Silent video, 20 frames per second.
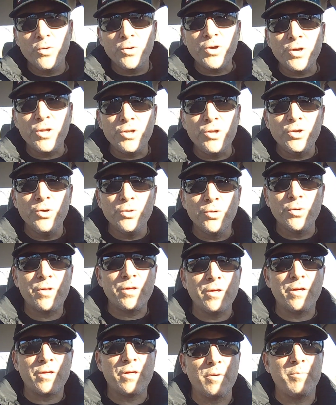cam if you
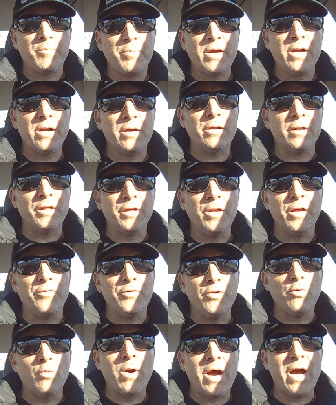want, but I'm not going to
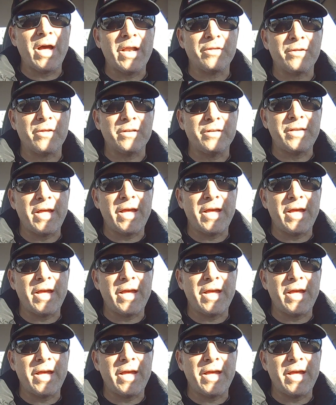hopefully be